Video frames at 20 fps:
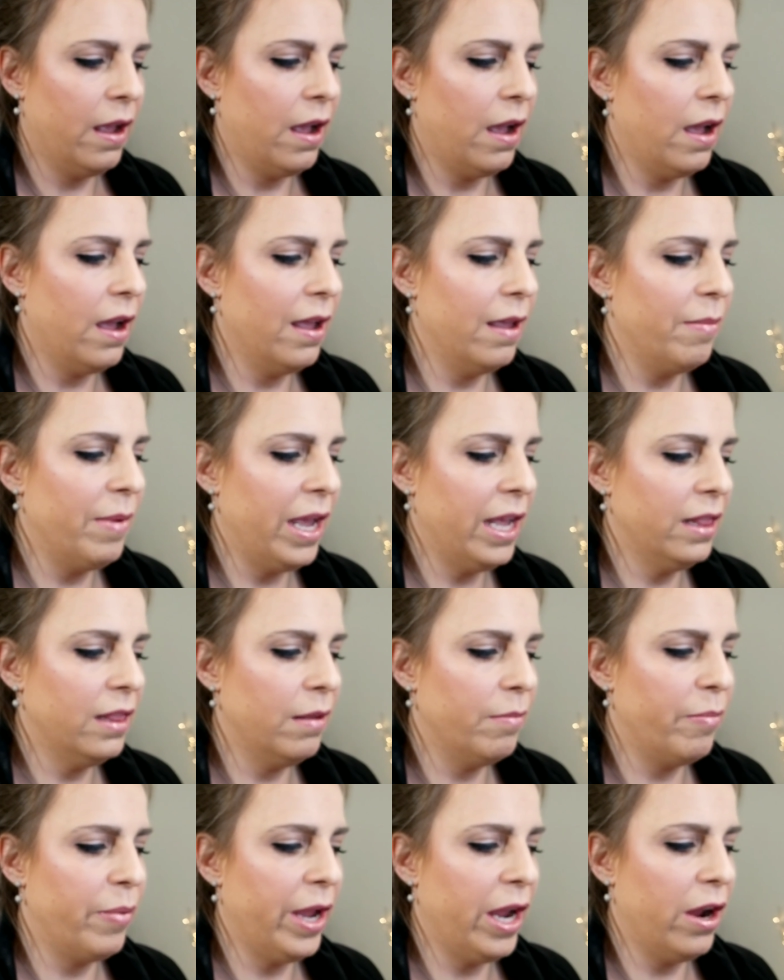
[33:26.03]
I'm at
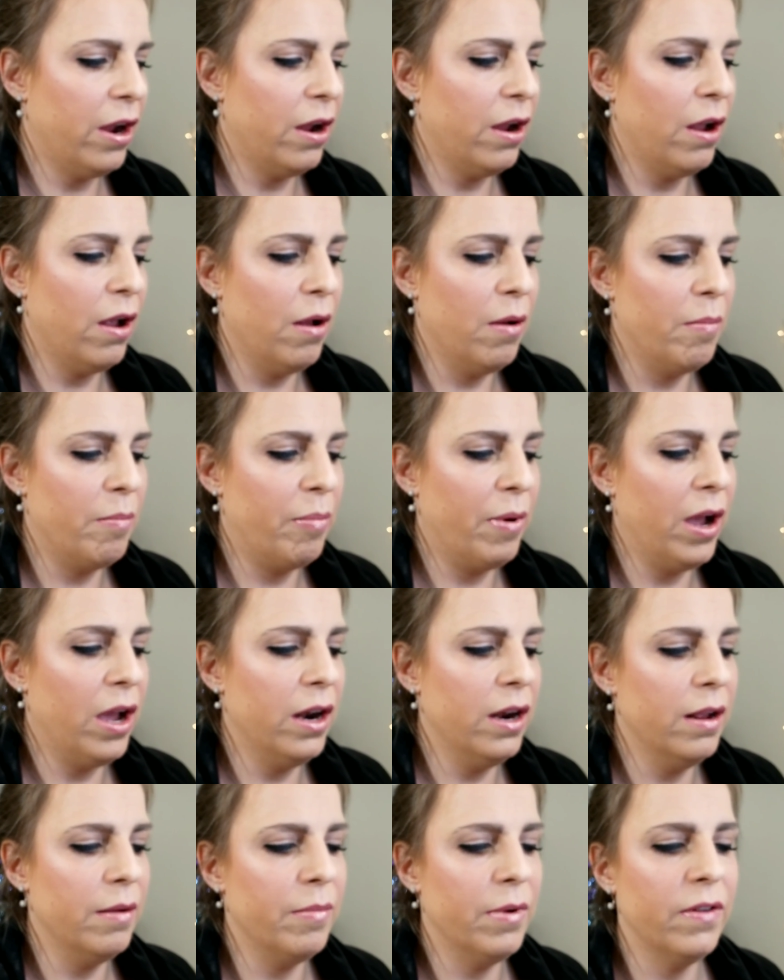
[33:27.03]
the bare
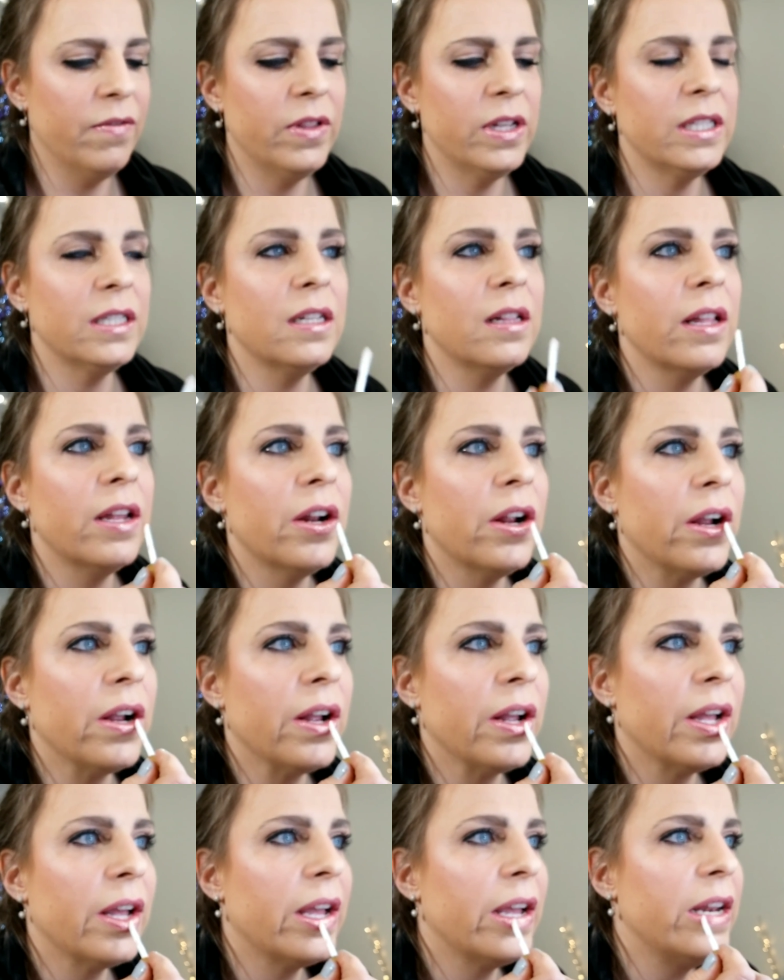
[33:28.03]
bottom of this glitter.
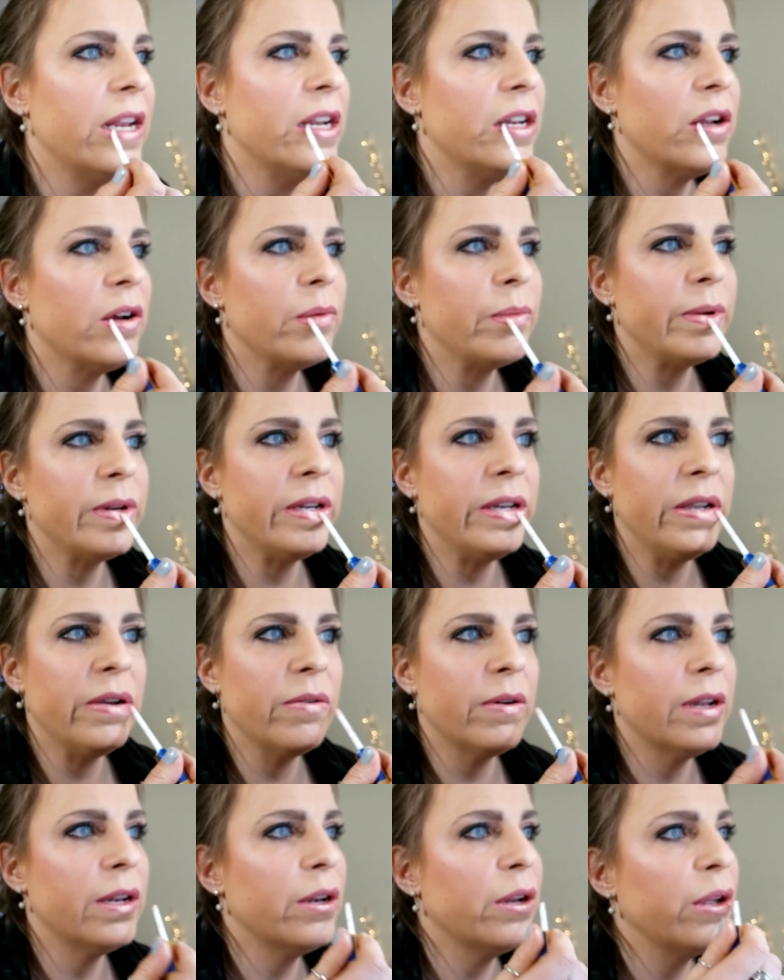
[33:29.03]
I need to open a new
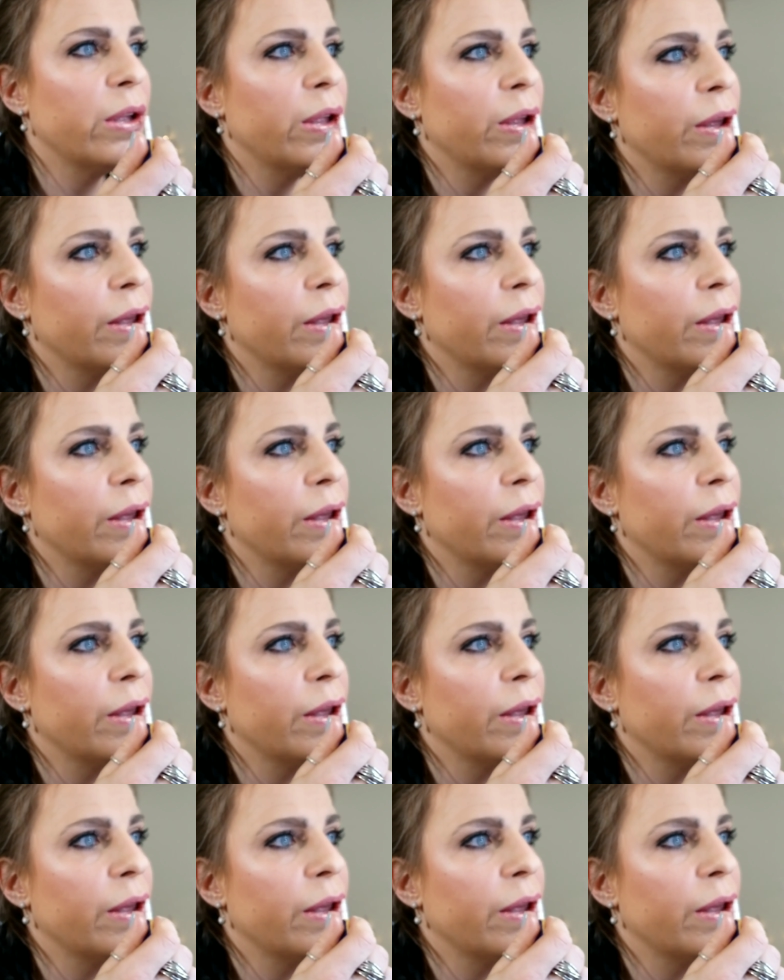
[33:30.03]
one.